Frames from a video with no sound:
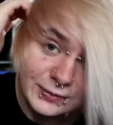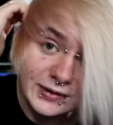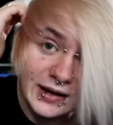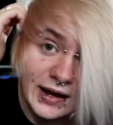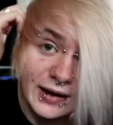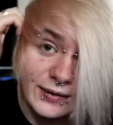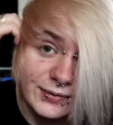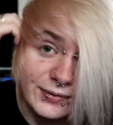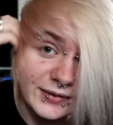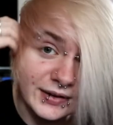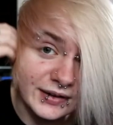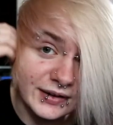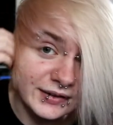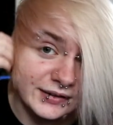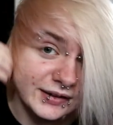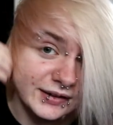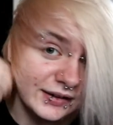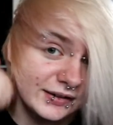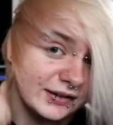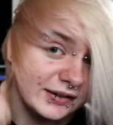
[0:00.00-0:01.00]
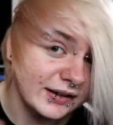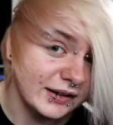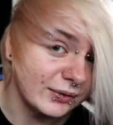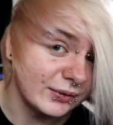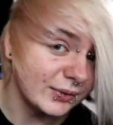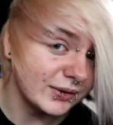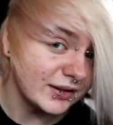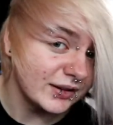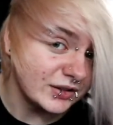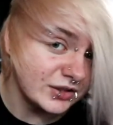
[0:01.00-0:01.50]
left it sitting
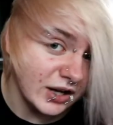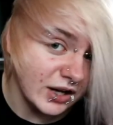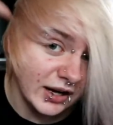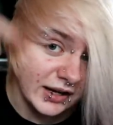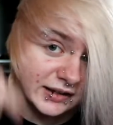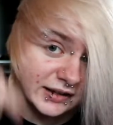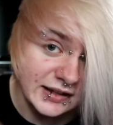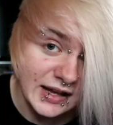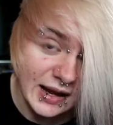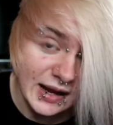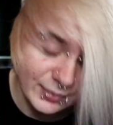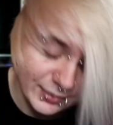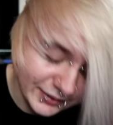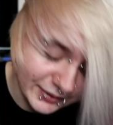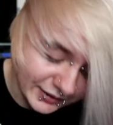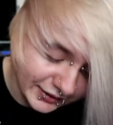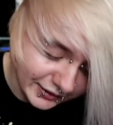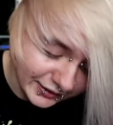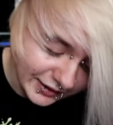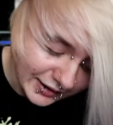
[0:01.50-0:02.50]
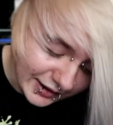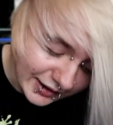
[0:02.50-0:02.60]
with a giant gap in it.